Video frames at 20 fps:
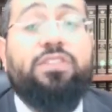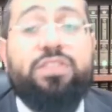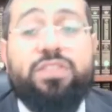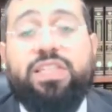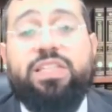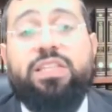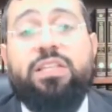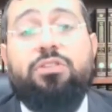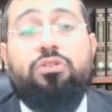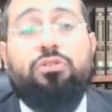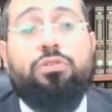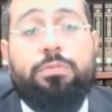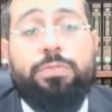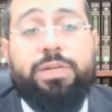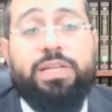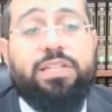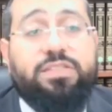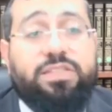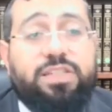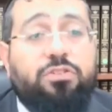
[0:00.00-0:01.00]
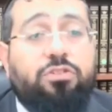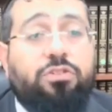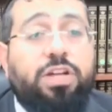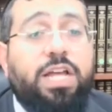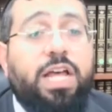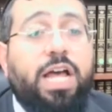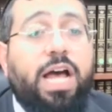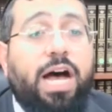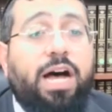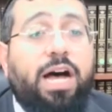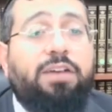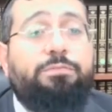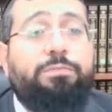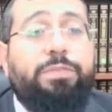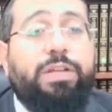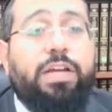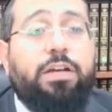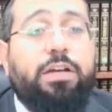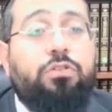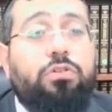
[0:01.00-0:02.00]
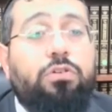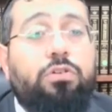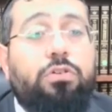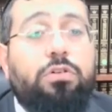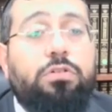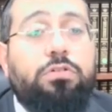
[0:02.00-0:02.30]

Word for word: to see that they're going to be considered av menachom.